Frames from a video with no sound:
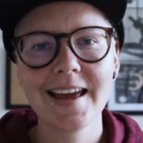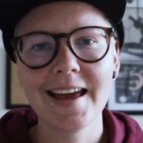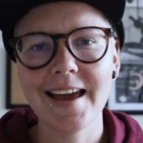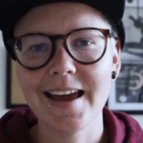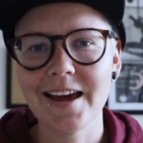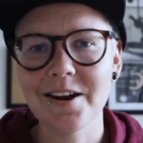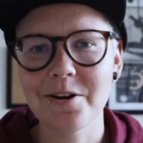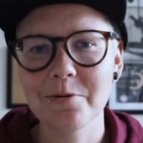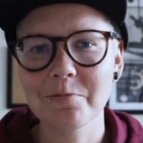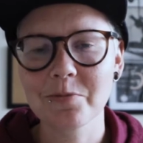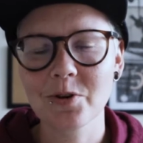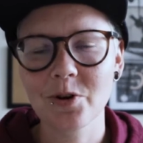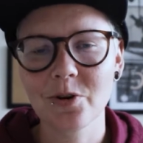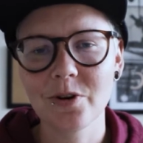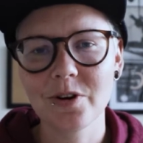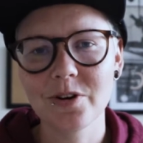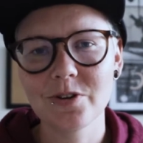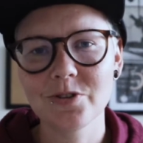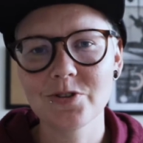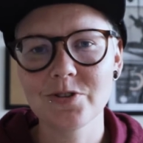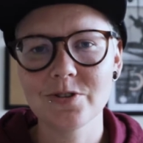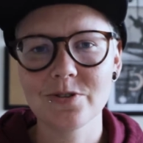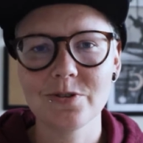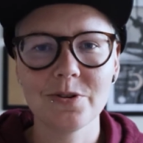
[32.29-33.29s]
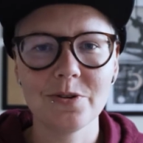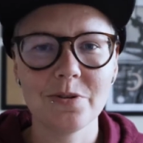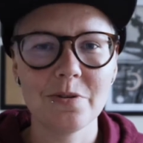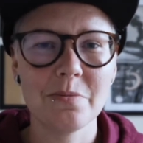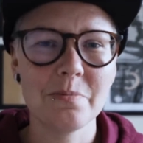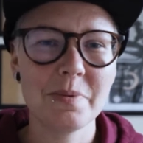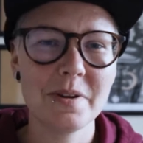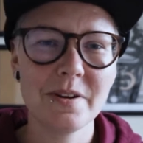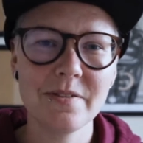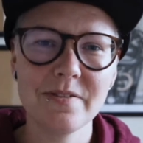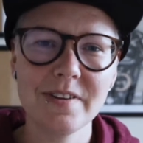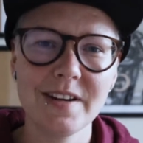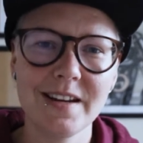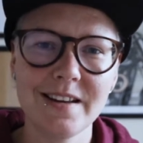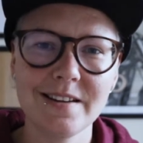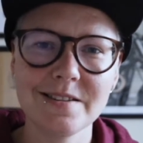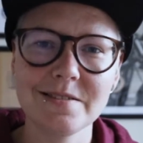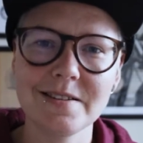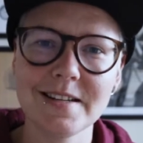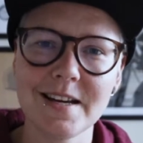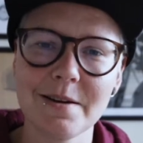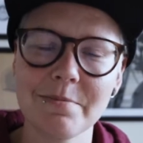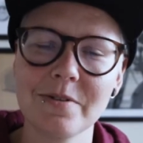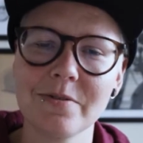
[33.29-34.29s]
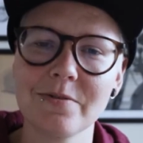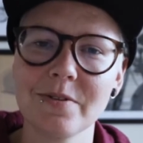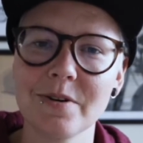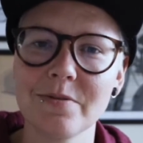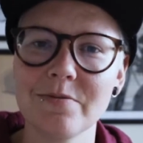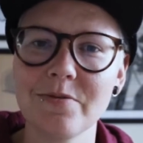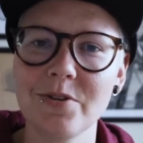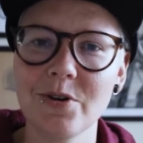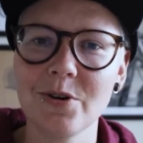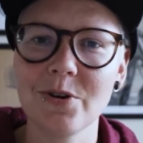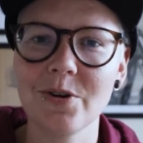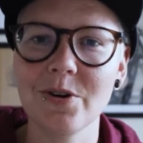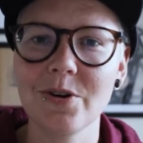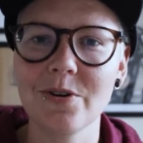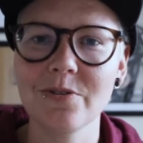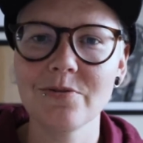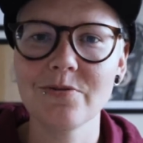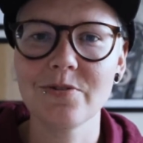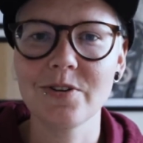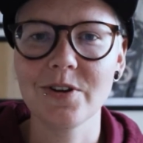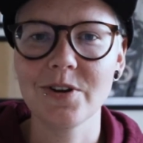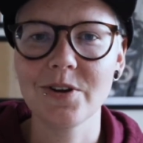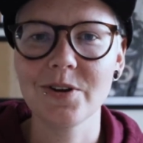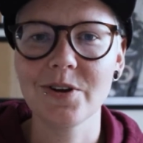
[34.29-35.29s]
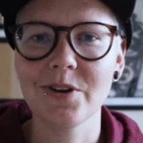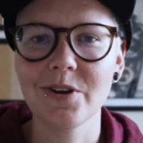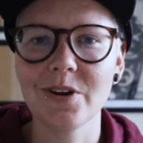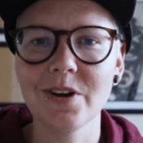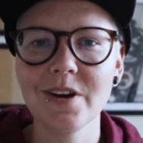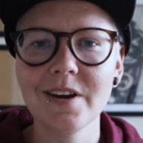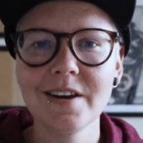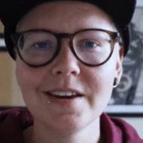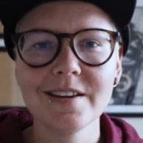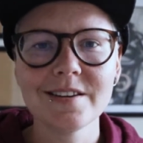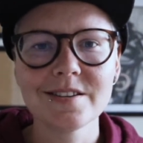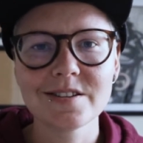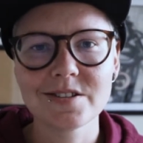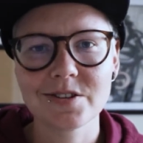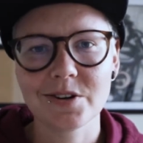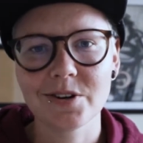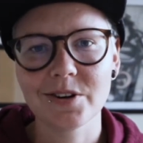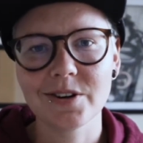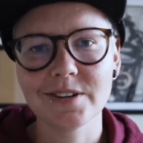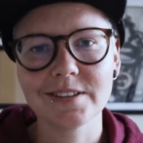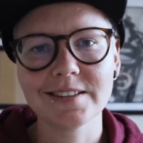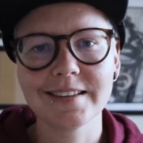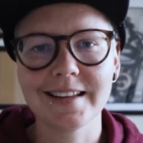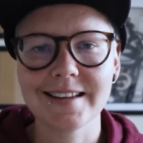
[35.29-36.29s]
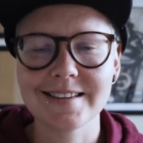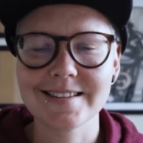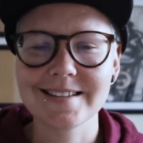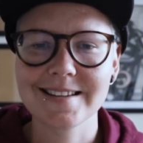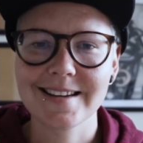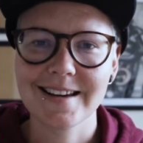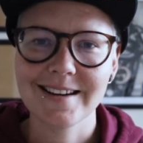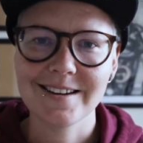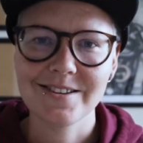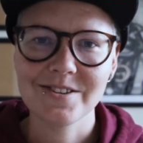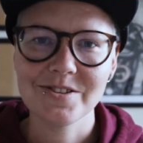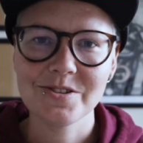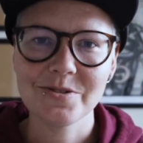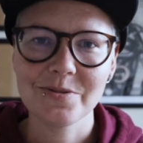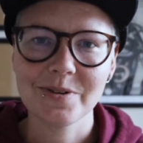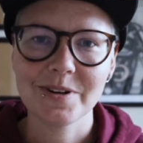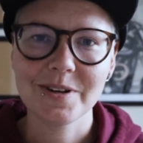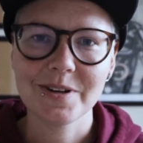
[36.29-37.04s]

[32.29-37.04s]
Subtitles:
and I'm going to do a bit of an in-depth review for you. So let's get into